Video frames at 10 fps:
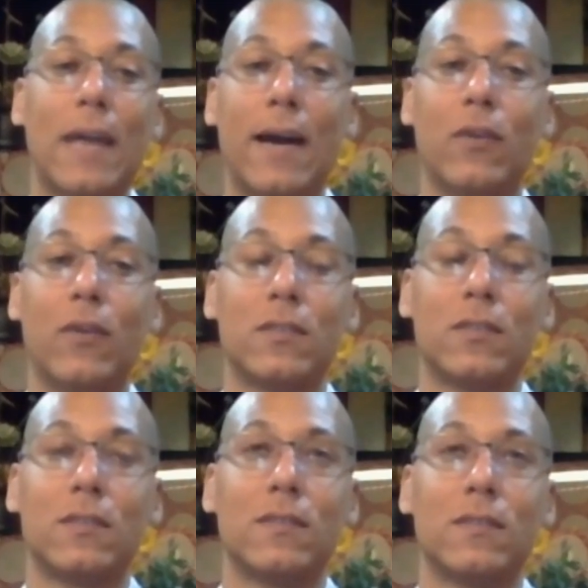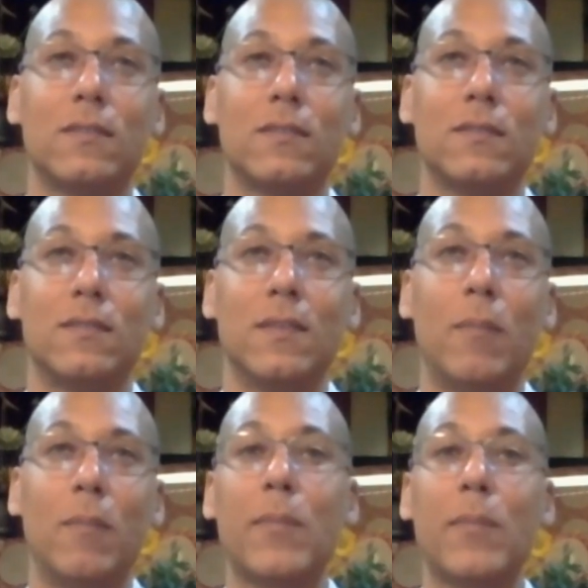out the
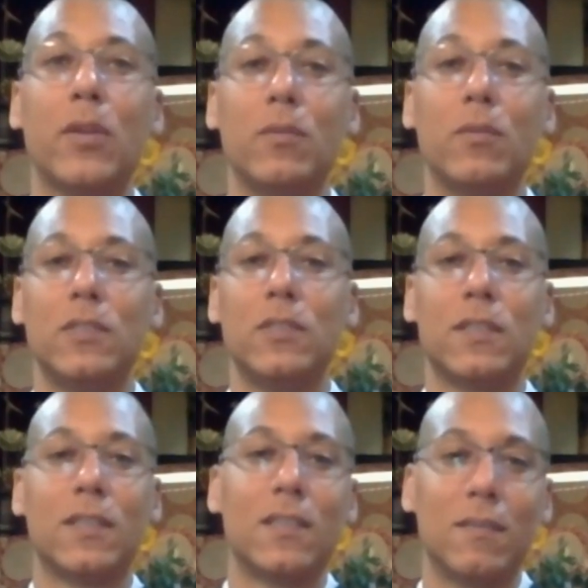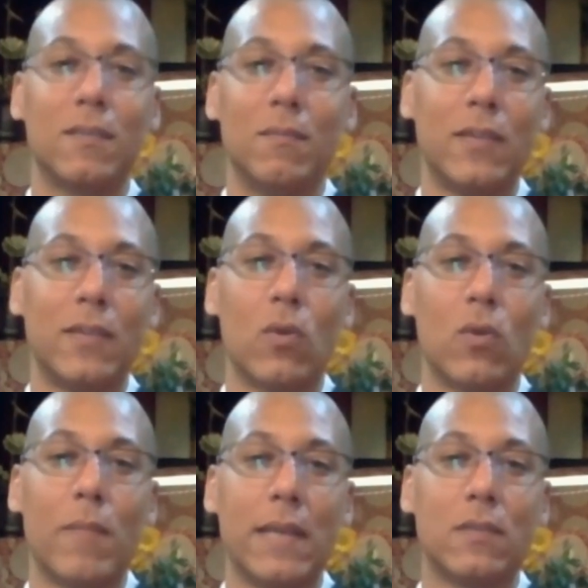popular music my dorm
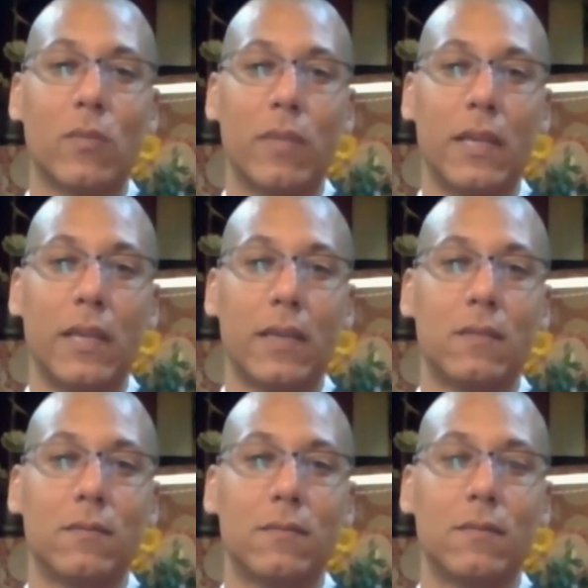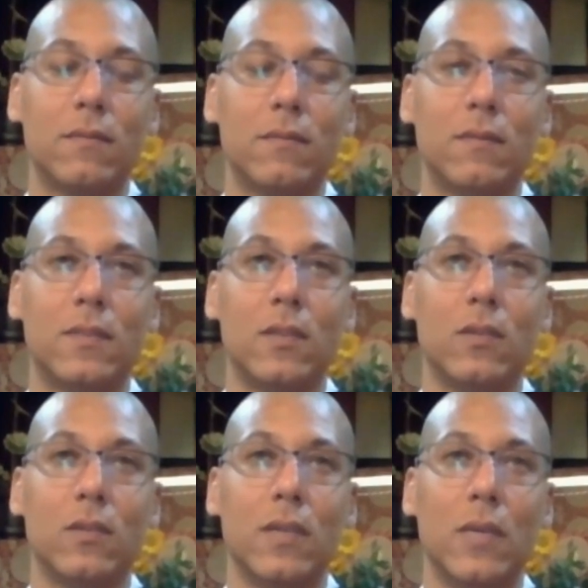mates were playing.
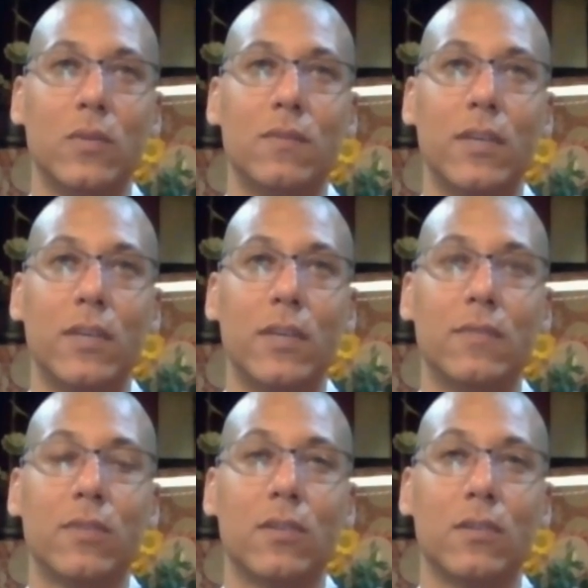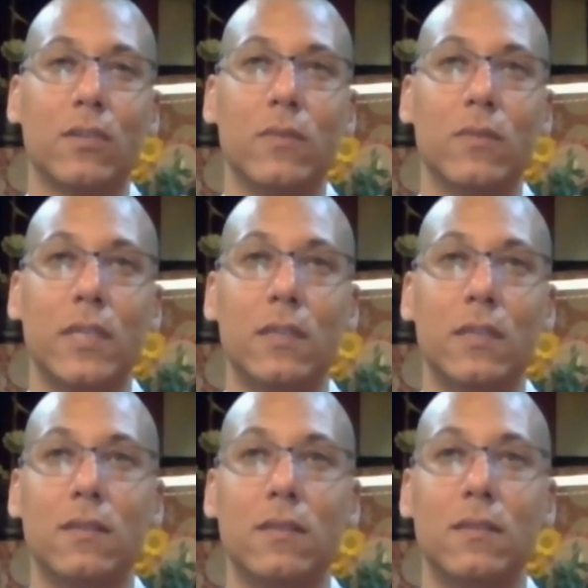So it was very difficult
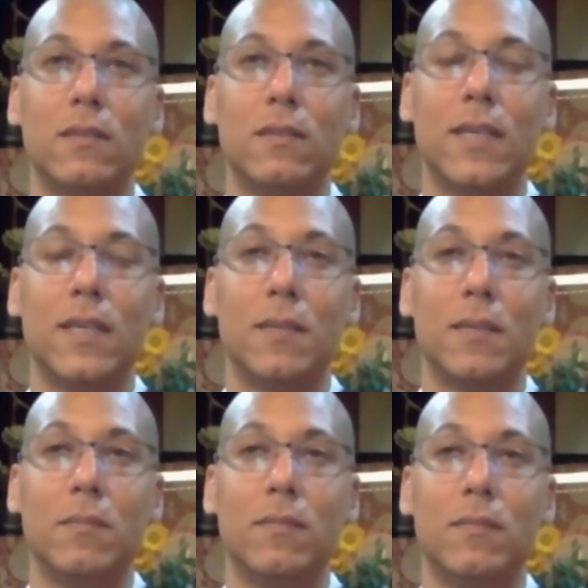when Um,